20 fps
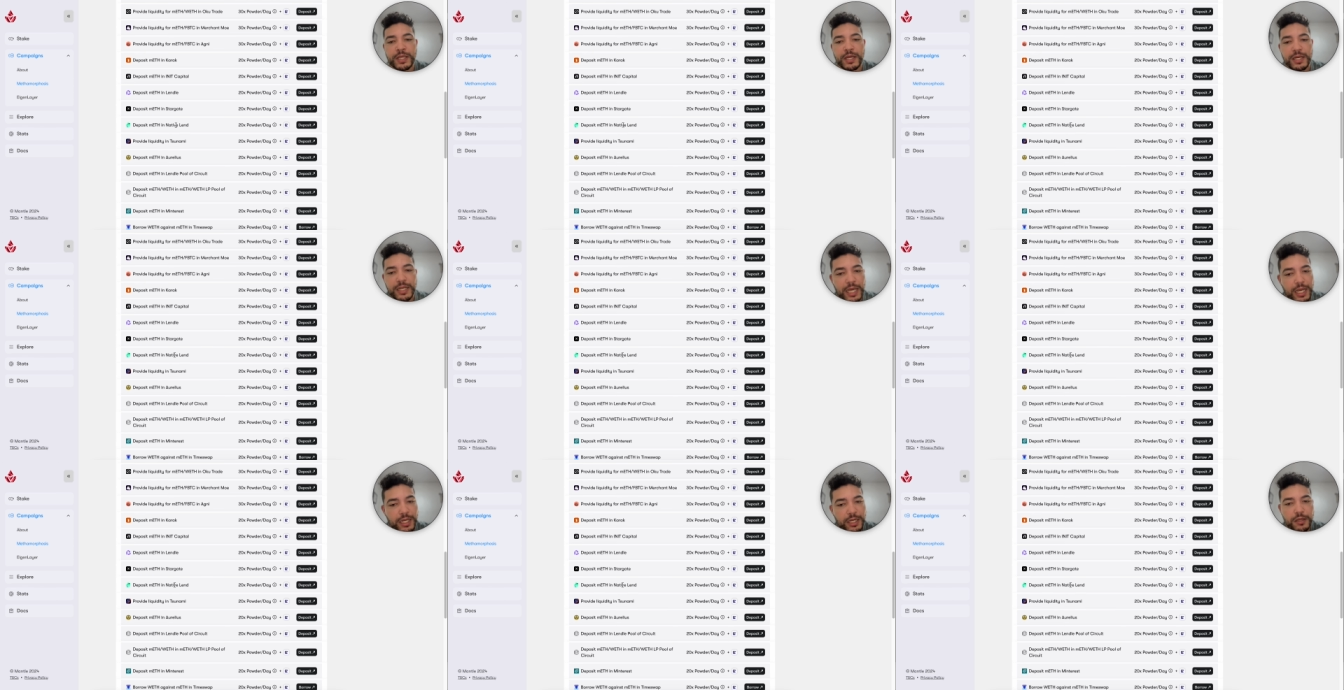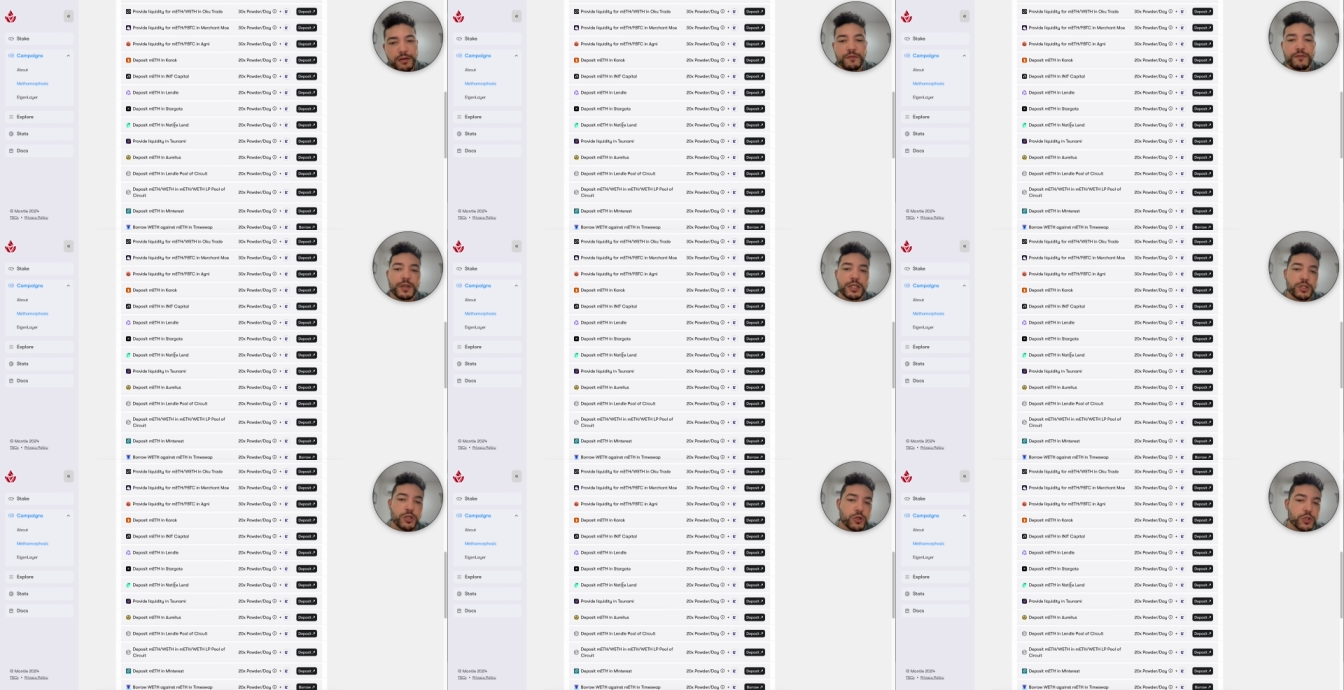
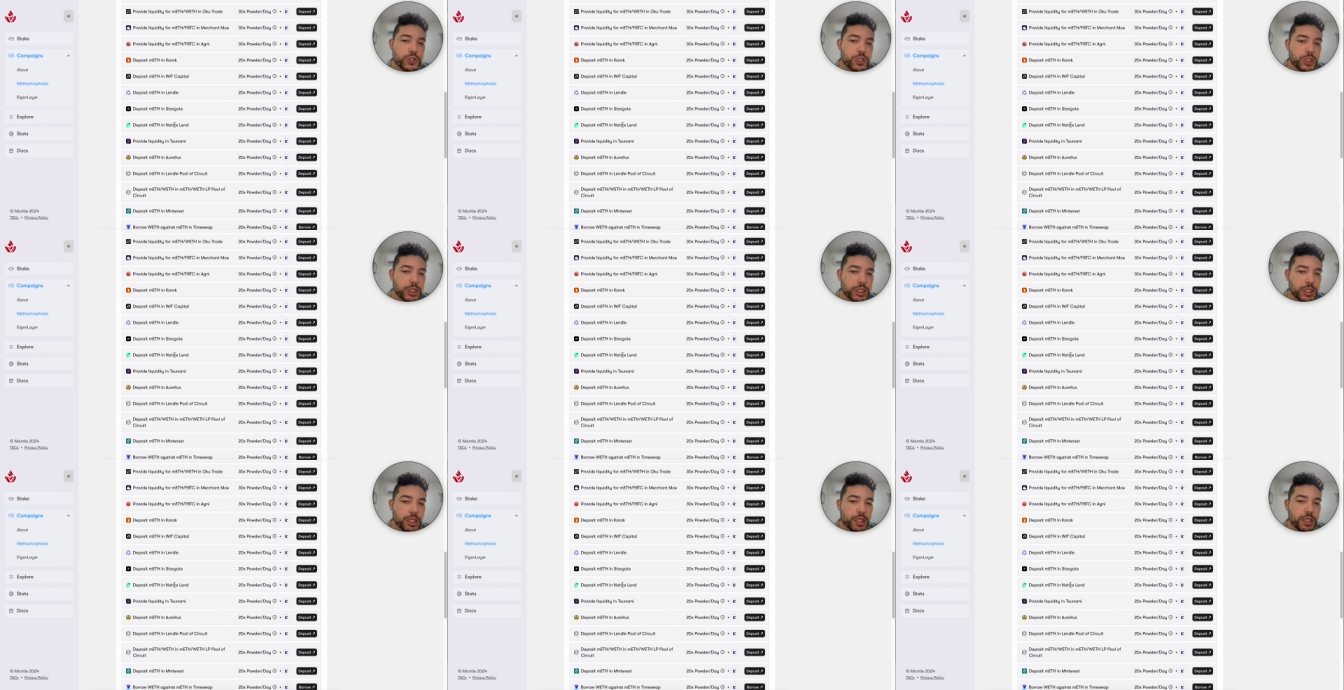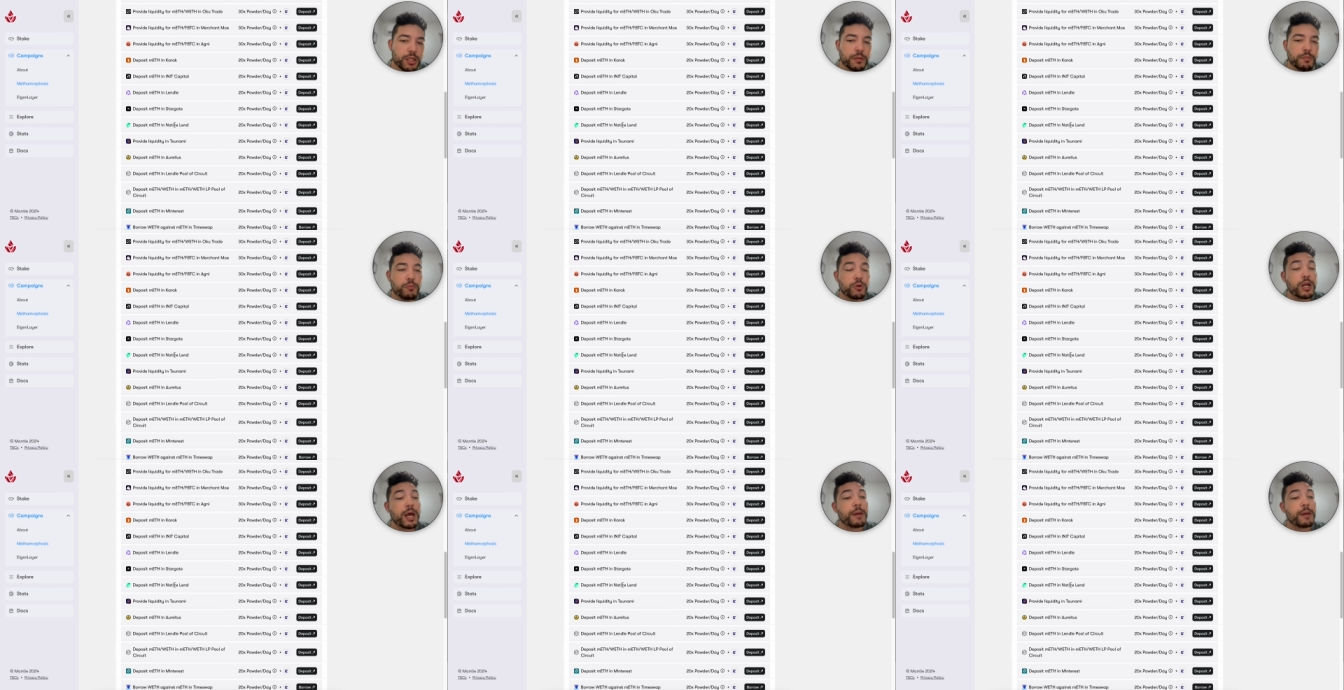Native is also
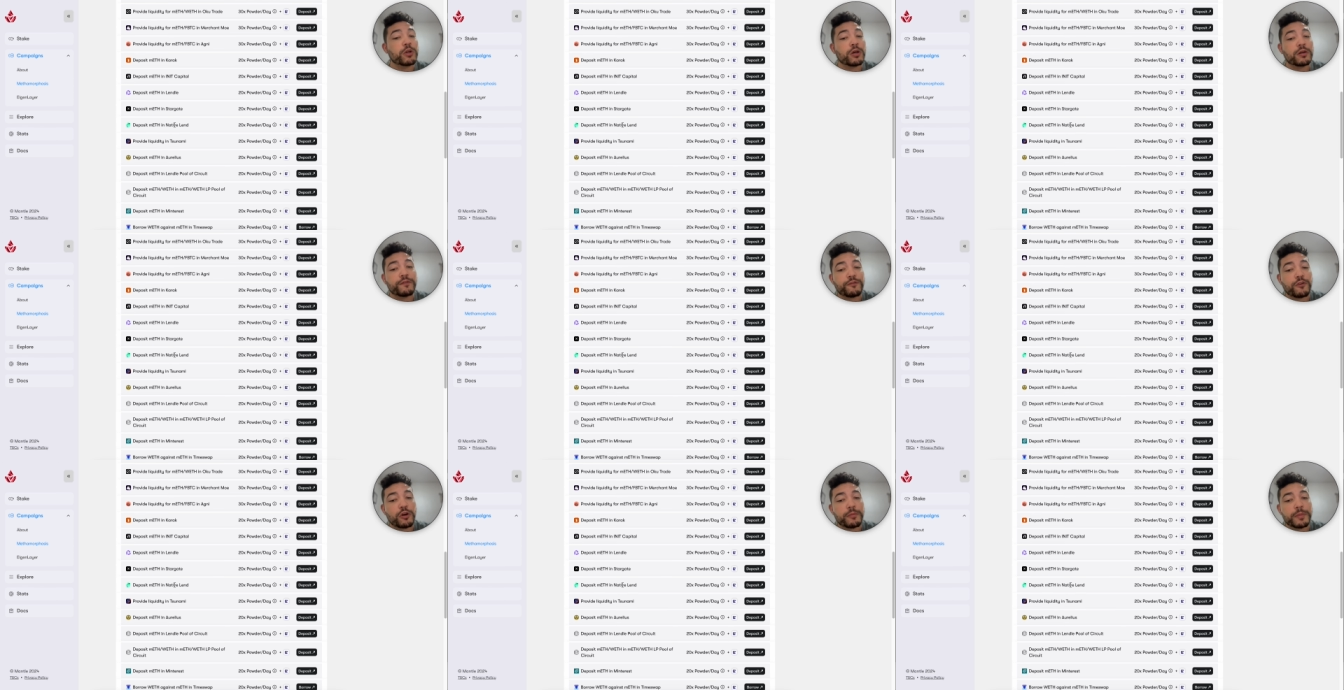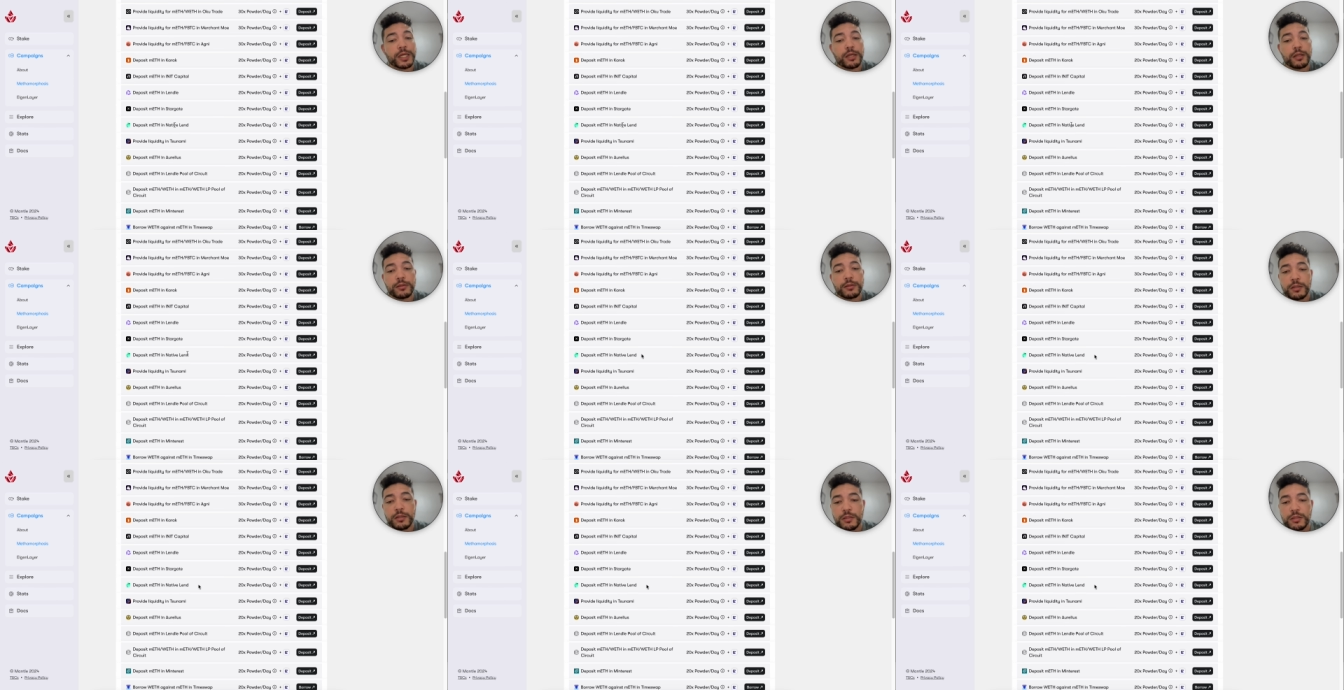good, but I'm not farming
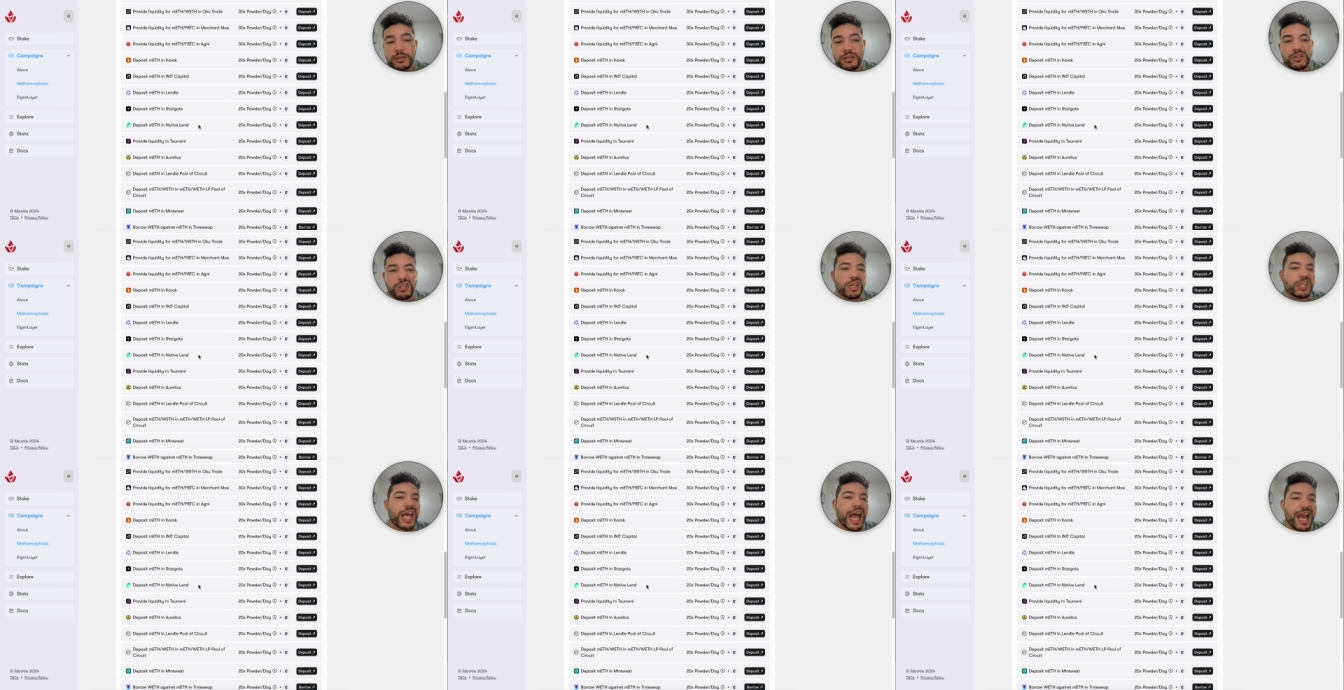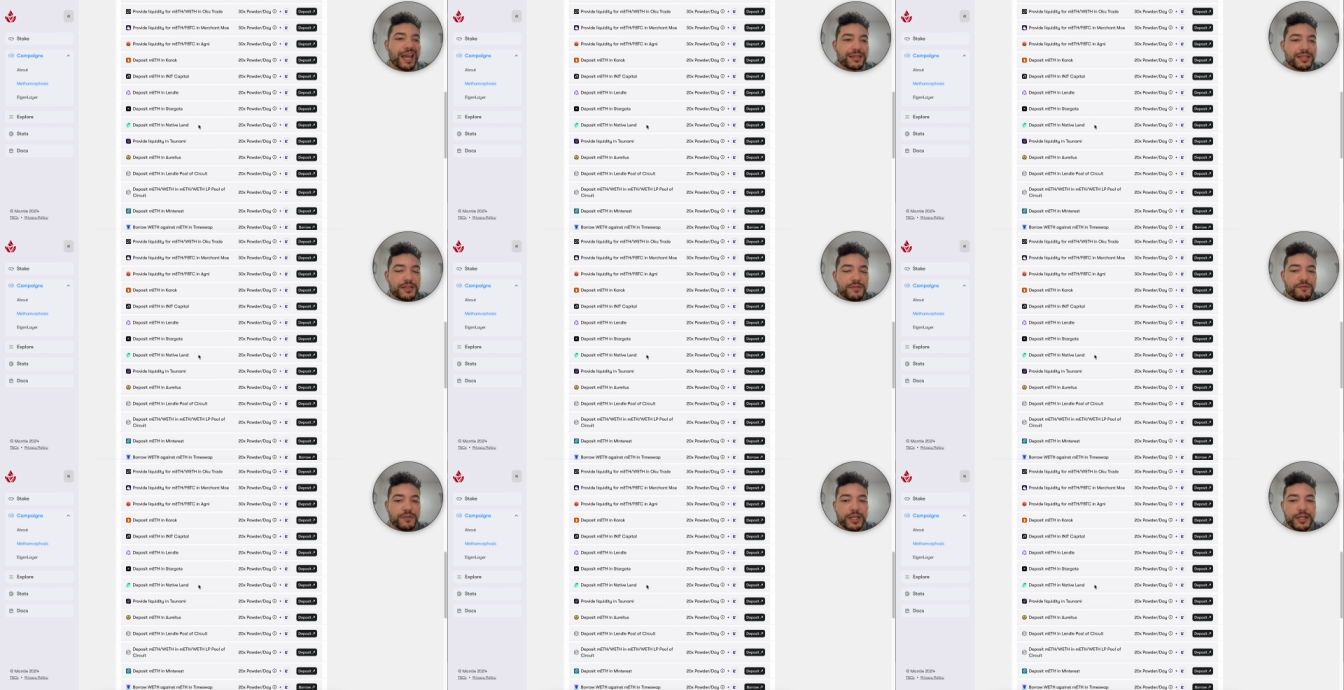it, not
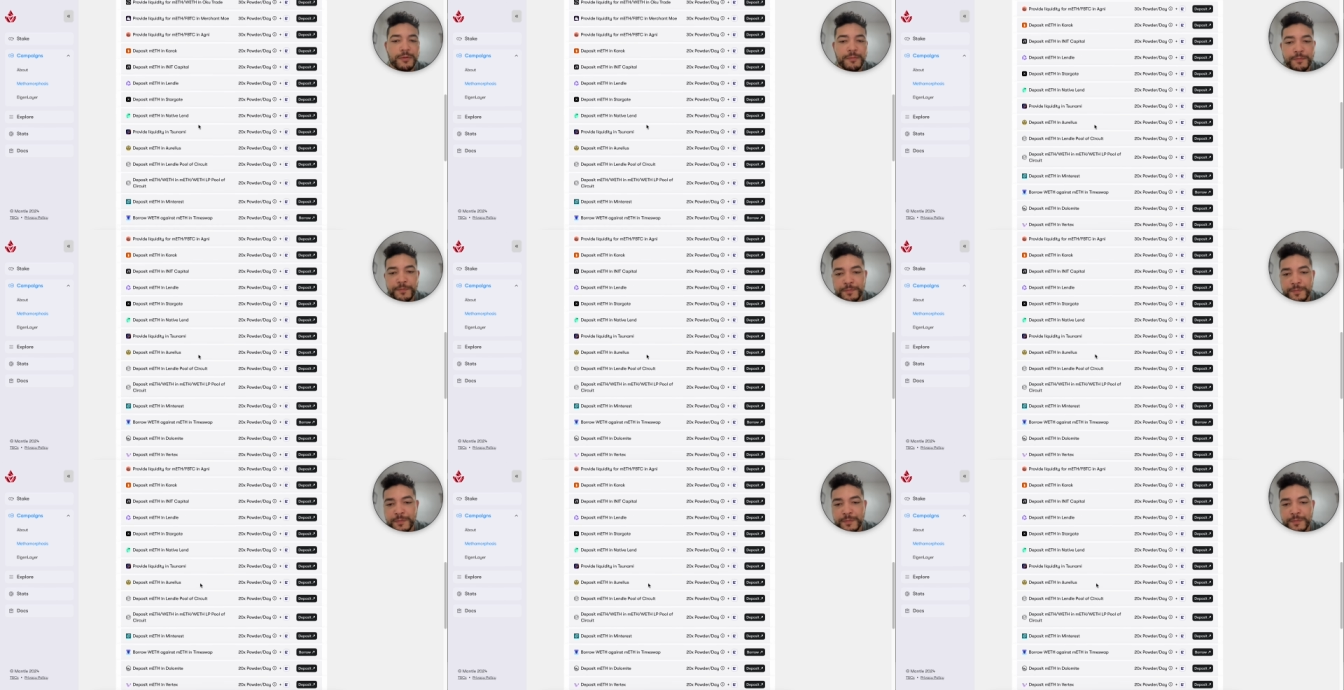actively.